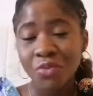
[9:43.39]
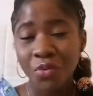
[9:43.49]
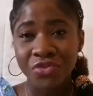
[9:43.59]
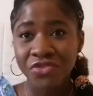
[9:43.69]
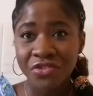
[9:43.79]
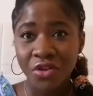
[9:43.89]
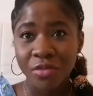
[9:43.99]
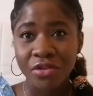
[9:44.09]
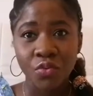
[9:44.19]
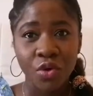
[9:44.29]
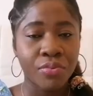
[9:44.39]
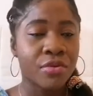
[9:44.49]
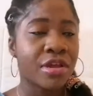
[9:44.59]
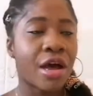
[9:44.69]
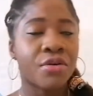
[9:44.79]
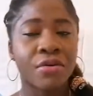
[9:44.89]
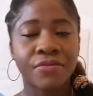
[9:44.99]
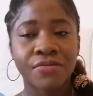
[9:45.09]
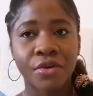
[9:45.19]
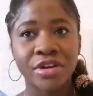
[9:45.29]
That's what we just normally do. We pull it out
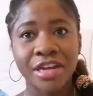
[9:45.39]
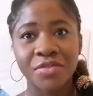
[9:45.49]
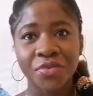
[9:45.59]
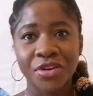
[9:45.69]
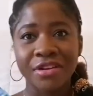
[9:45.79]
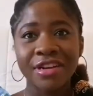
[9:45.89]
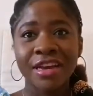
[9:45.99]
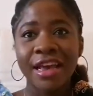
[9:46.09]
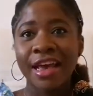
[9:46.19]
of under the bed,